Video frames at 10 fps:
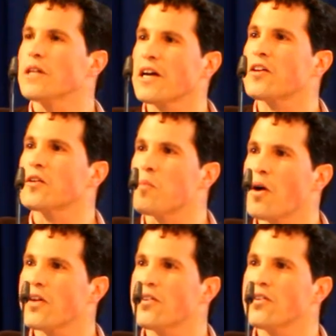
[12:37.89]
molecular
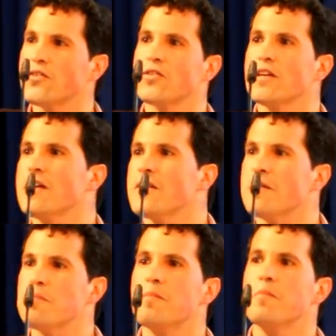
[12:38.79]
markers,
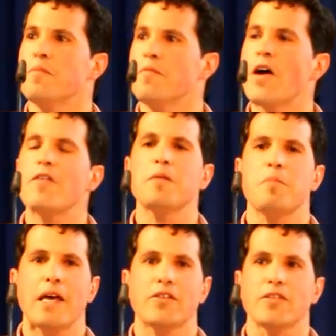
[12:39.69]
the very
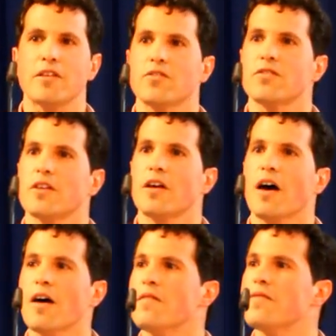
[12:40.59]
bases
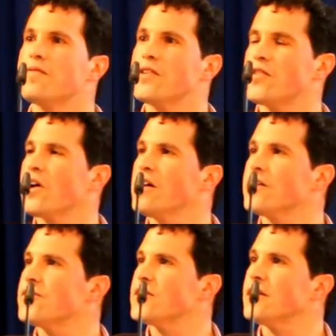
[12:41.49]
of
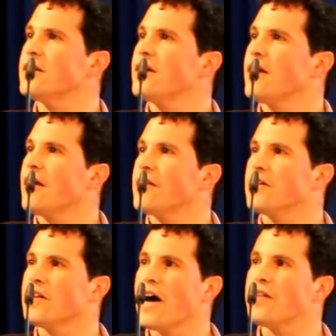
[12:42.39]
physiology,
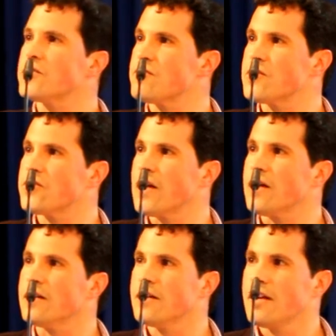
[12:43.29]
the lives of the
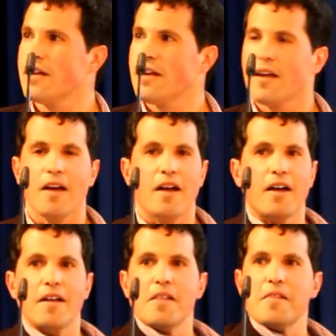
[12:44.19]
cell.
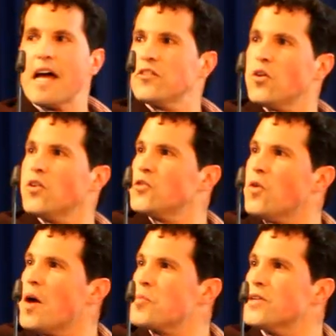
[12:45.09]
That's
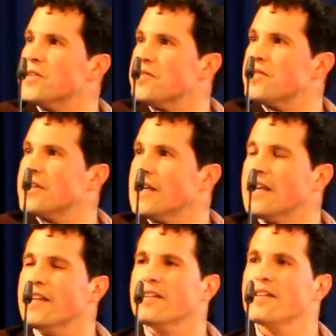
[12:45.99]
also operative
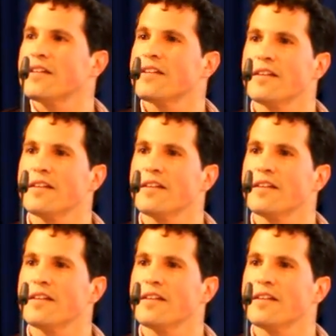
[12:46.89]
in